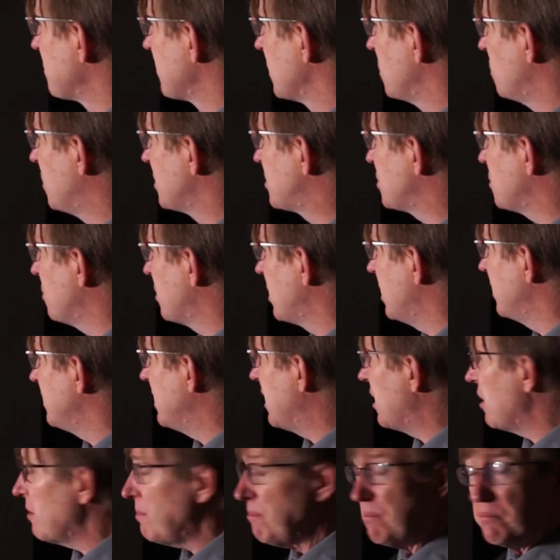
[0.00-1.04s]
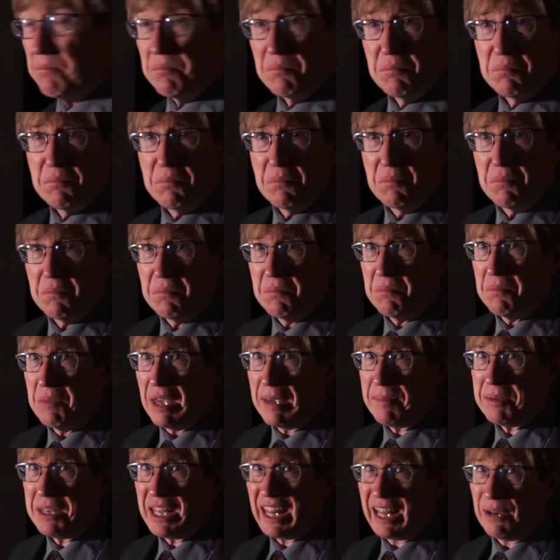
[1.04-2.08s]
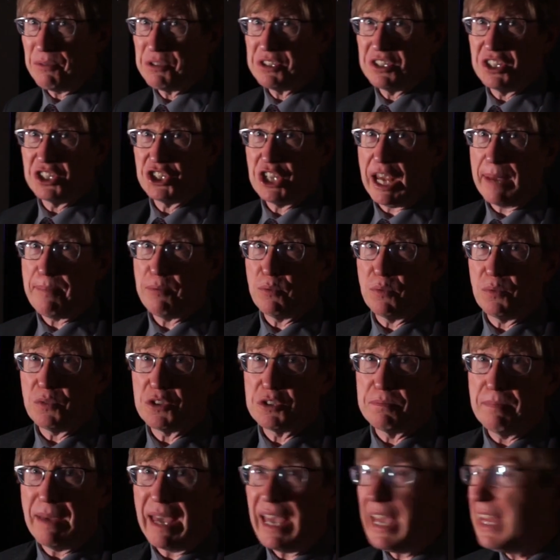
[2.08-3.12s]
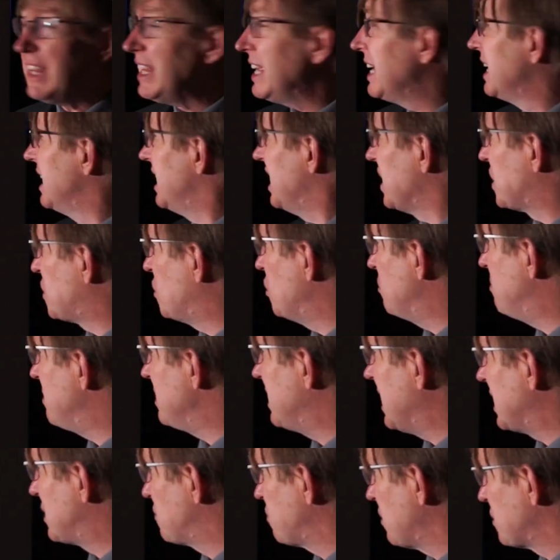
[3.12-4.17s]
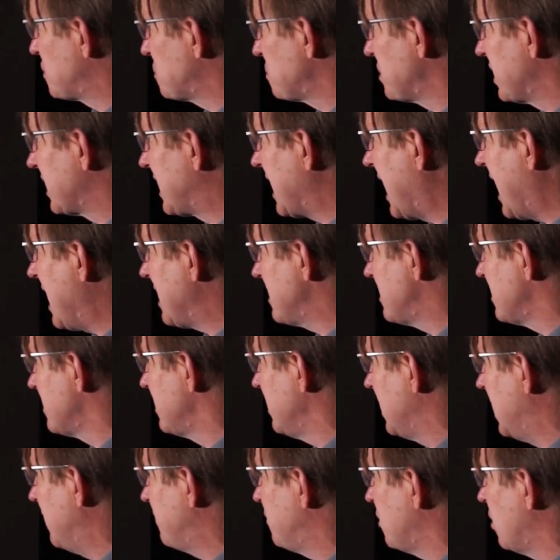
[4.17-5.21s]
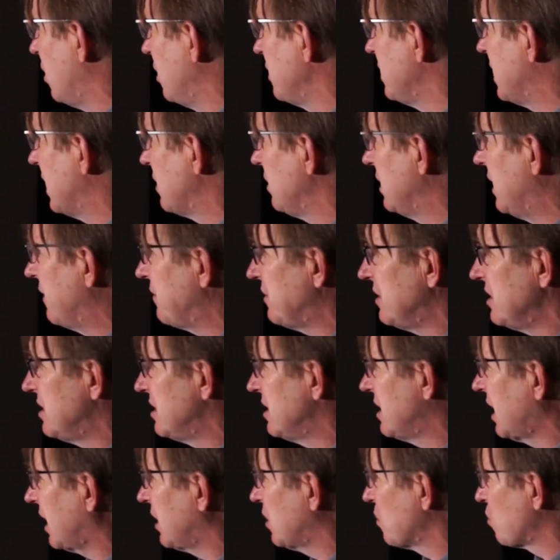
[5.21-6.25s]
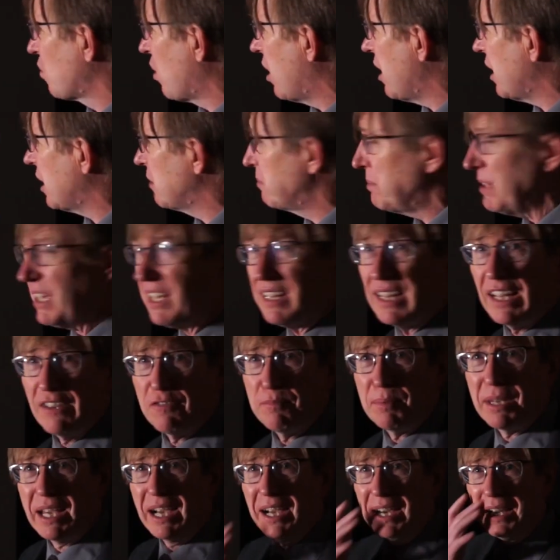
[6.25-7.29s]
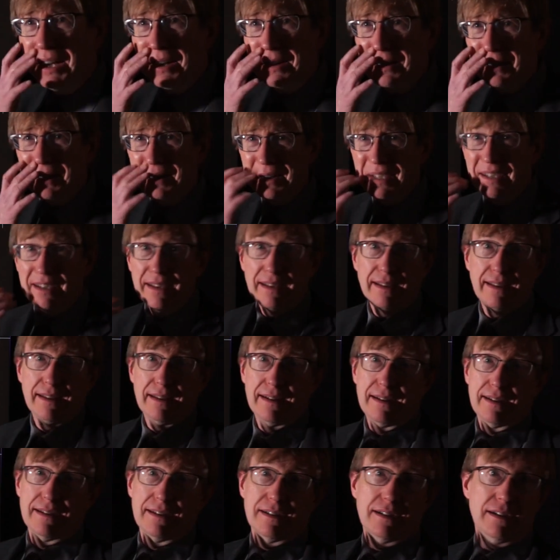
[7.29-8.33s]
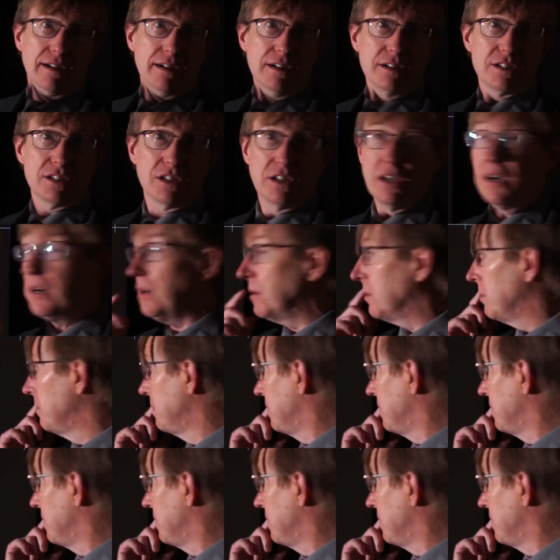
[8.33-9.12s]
What's going on there? Maybe that was the shape when it was made. It could be that's where the gas is left, and all you get left, this is like the rock being left behind. Hard to know.